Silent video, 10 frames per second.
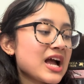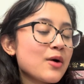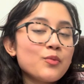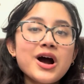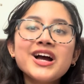
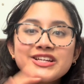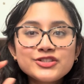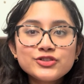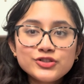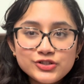what I
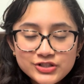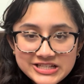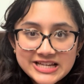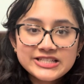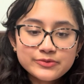
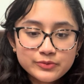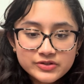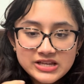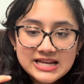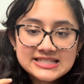did was
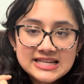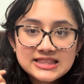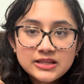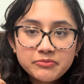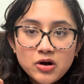I did
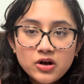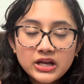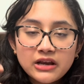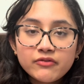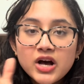them
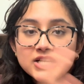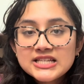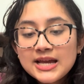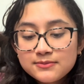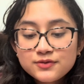kind of
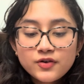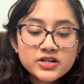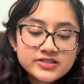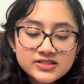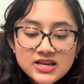untimed
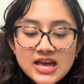first